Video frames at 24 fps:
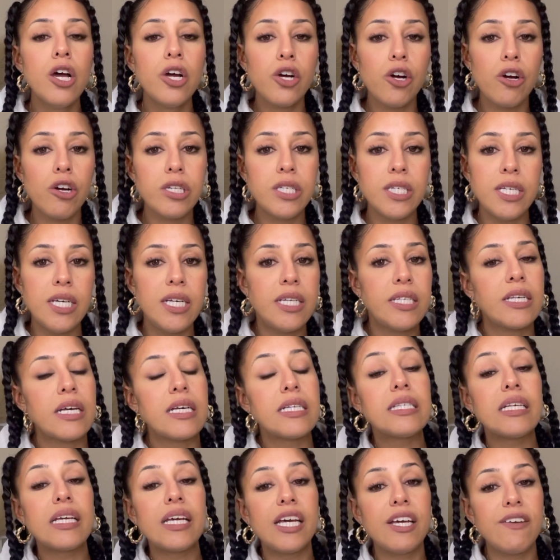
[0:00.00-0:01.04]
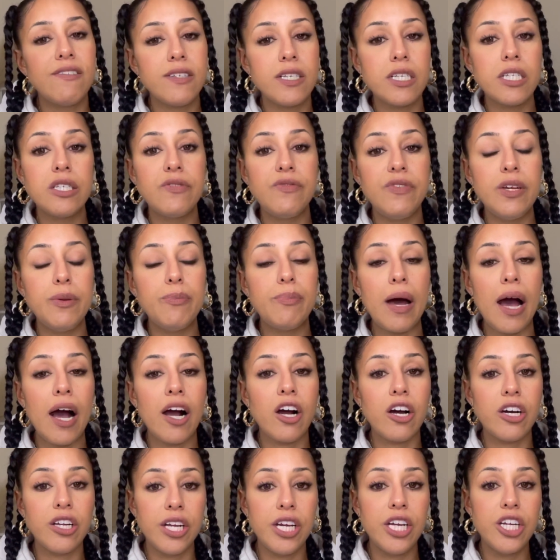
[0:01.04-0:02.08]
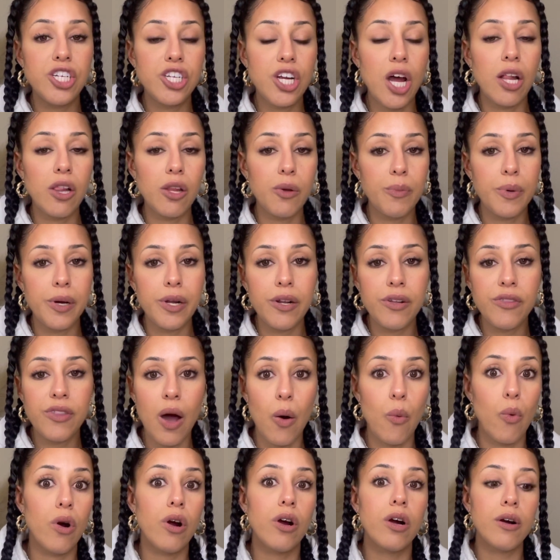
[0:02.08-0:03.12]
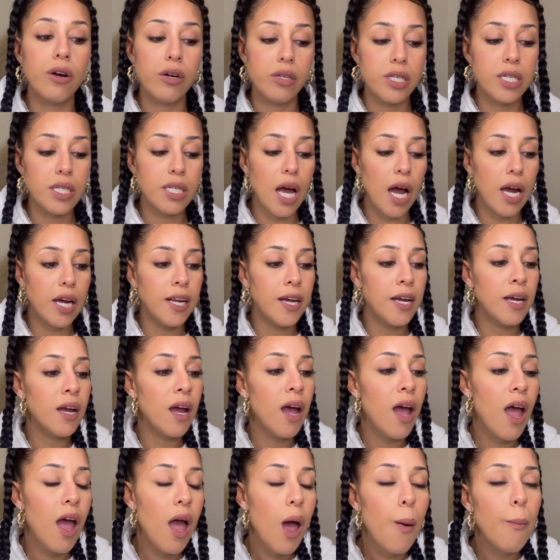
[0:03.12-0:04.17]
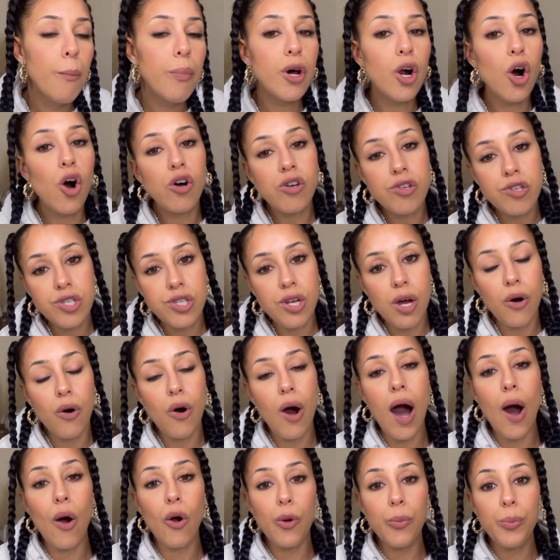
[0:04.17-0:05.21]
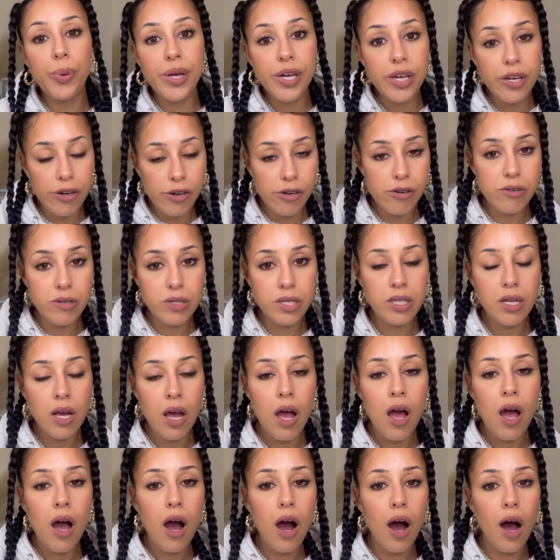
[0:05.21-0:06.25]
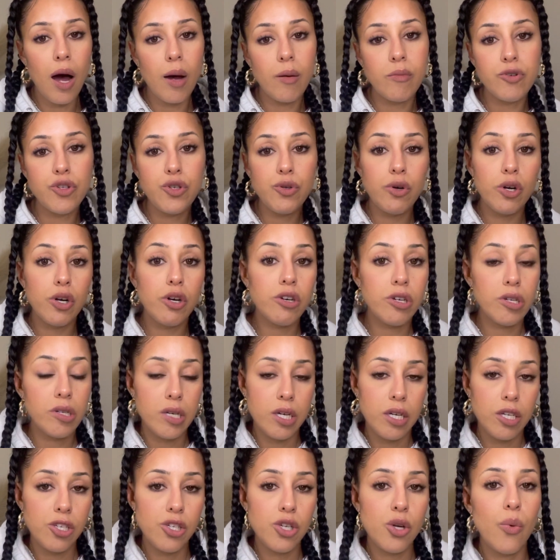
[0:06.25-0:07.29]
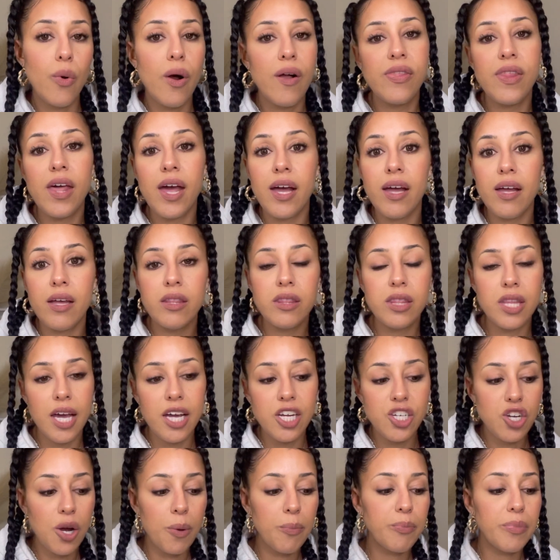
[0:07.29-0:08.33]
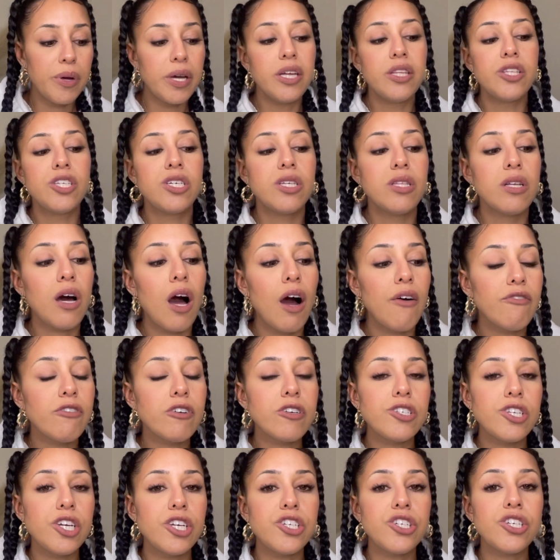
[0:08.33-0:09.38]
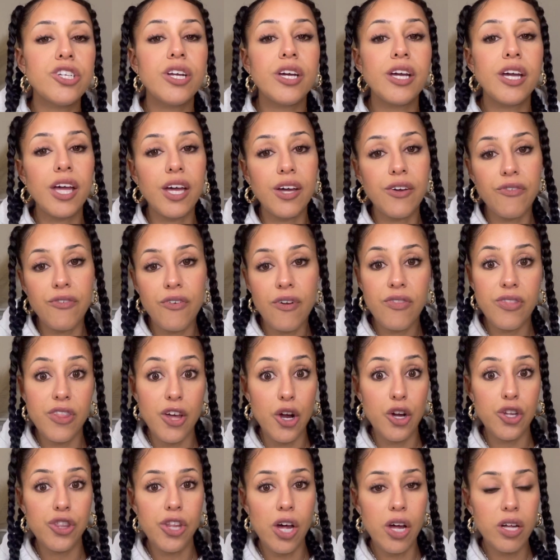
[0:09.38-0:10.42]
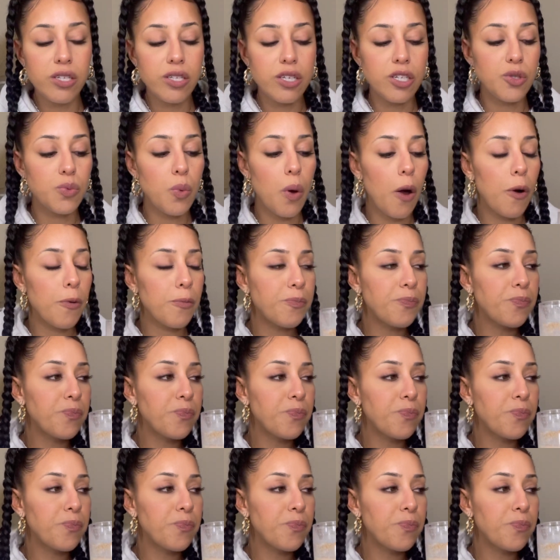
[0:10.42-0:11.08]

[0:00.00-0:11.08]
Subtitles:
critiques us and gives us feedback on each element that we're designing, but also our peers do a critique too, and they jump into the conversation and give their thoughts as well.